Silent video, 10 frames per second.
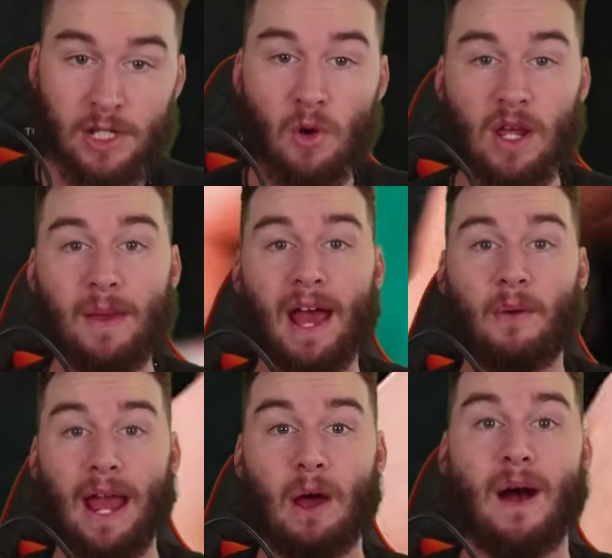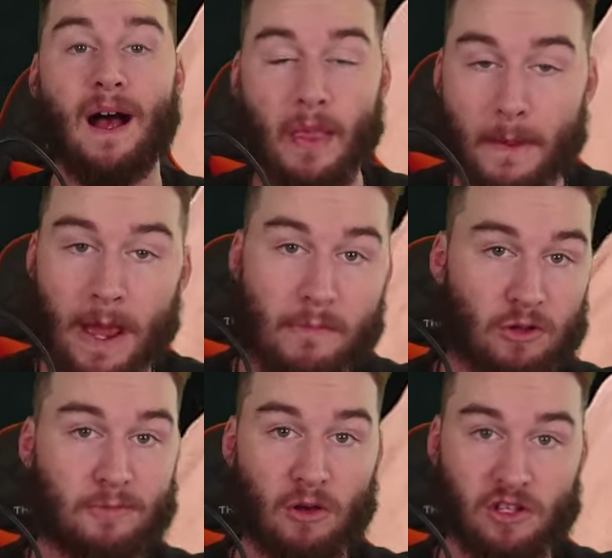to talk about how other
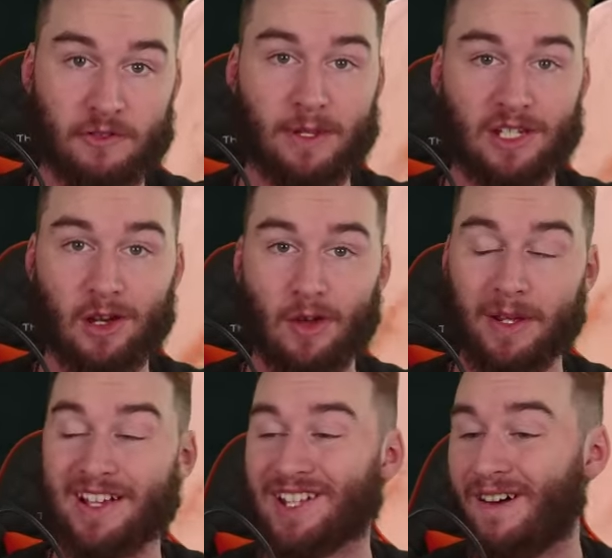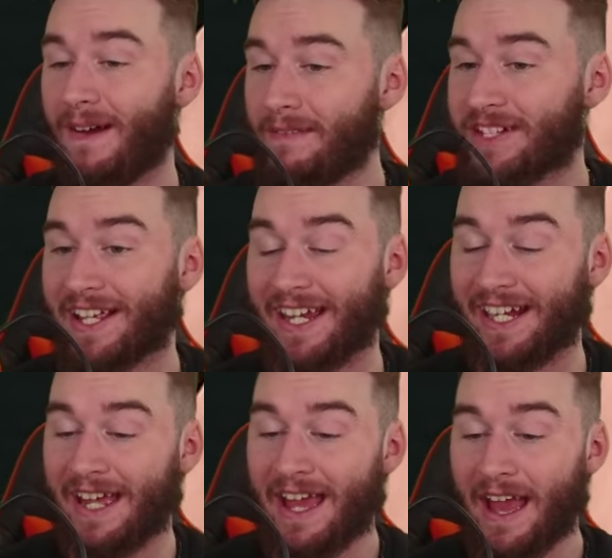people's boxes have been going, because I have
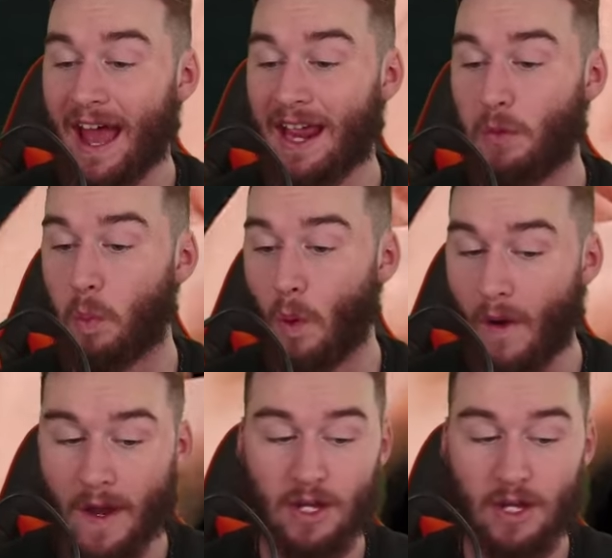seen a wide